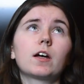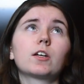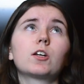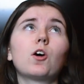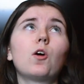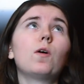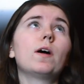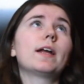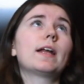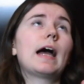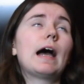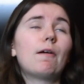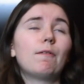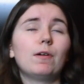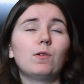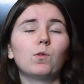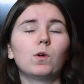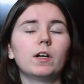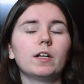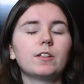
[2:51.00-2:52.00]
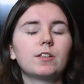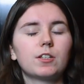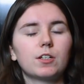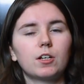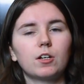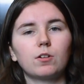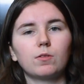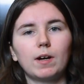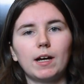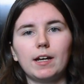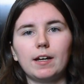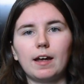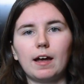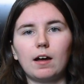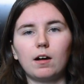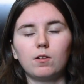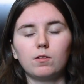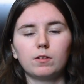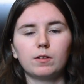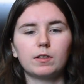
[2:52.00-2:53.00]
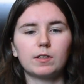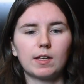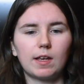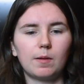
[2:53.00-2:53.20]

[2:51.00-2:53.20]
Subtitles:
going how we want it to go right now.